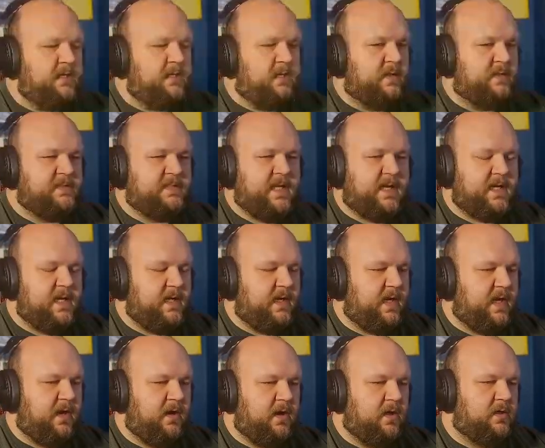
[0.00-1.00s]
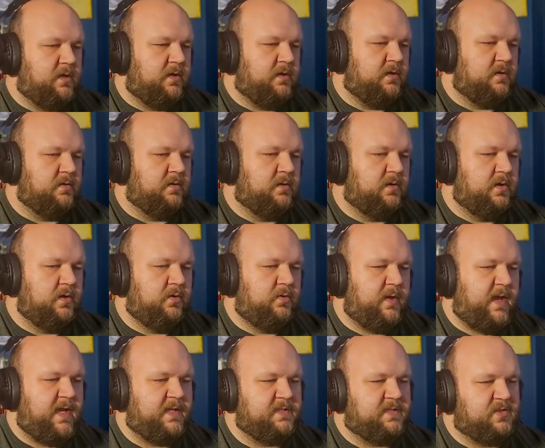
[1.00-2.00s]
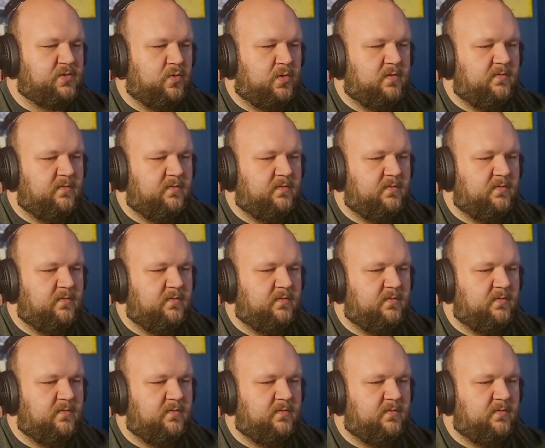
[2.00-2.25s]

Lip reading: the second character, who has sort